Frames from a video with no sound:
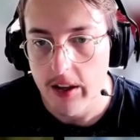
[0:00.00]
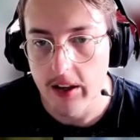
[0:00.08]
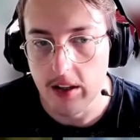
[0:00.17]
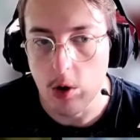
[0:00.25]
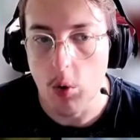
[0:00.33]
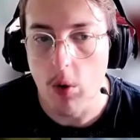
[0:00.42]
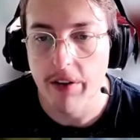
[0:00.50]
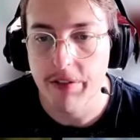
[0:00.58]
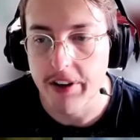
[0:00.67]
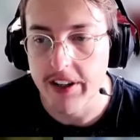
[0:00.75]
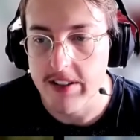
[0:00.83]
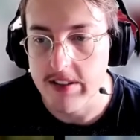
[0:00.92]
and
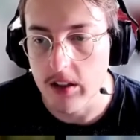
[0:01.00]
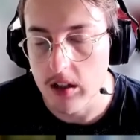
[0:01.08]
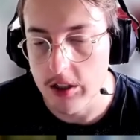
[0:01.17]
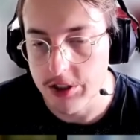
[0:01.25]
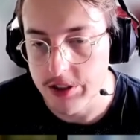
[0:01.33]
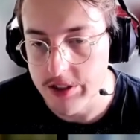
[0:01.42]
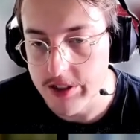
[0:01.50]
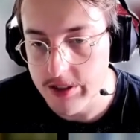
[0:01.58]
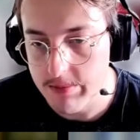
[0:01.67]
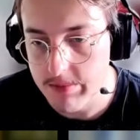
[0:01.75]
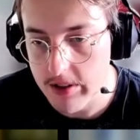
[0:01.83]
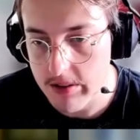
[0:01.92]
whoever has the largest
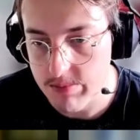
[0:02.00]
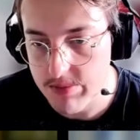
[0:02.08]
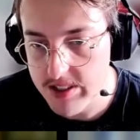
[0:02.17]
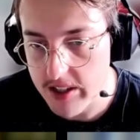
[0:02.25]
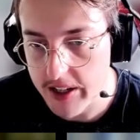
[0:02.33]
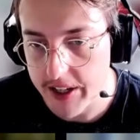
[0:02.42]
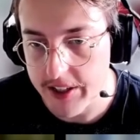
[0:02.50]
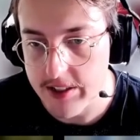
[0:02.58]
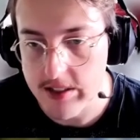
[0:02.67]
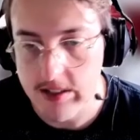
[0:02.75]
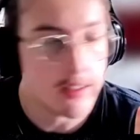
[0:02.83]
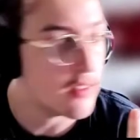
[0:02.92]

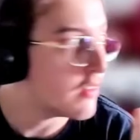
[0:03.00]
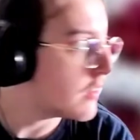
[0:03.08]
size